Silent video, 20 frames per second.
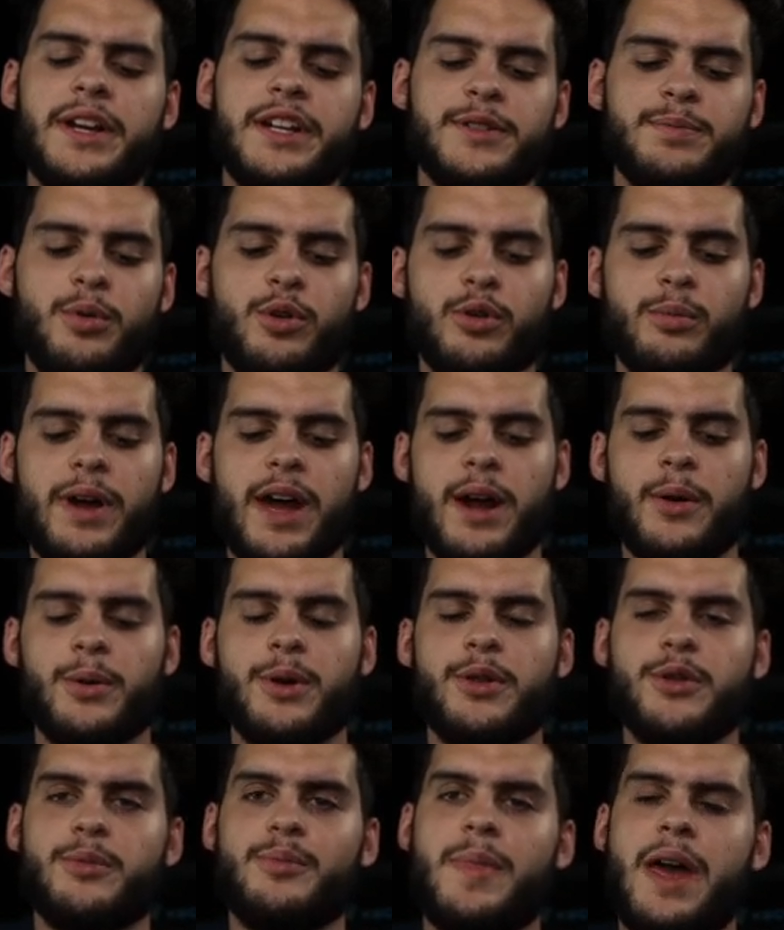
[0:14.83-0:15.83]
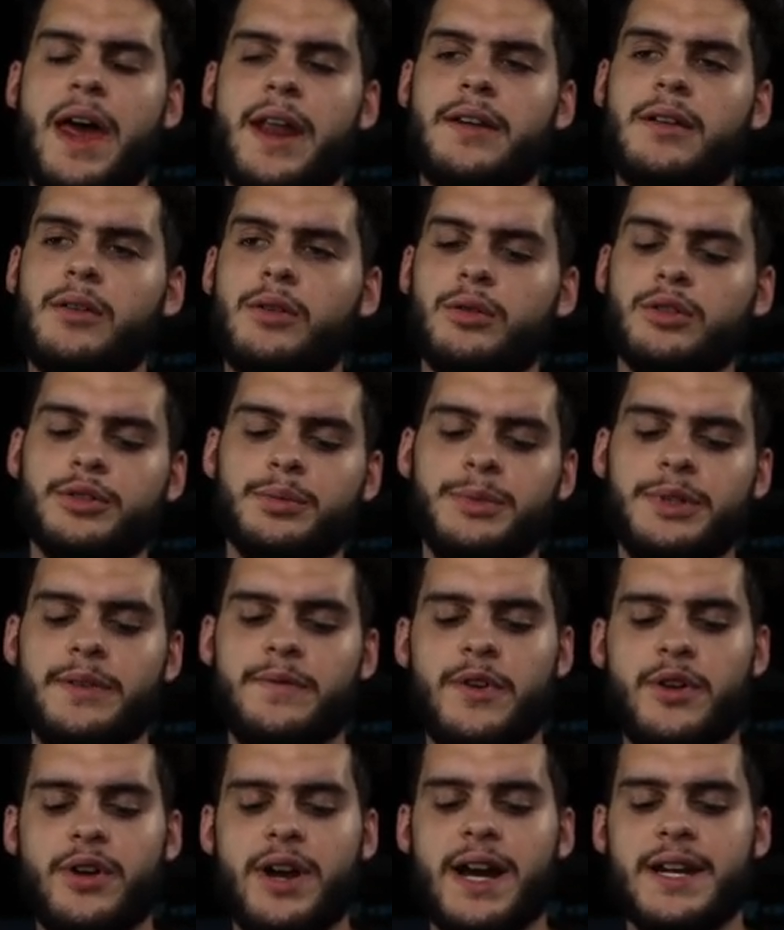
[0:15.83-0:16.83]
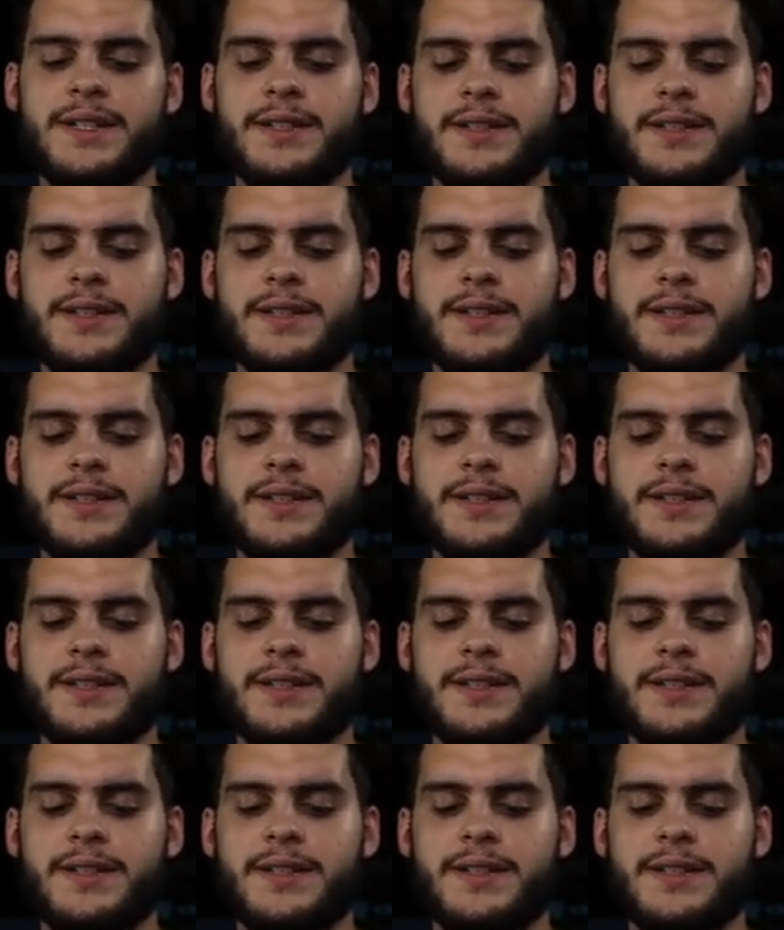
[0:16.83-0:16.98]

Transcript: It's Poodle back with another Madden Ultimate Team video, guys,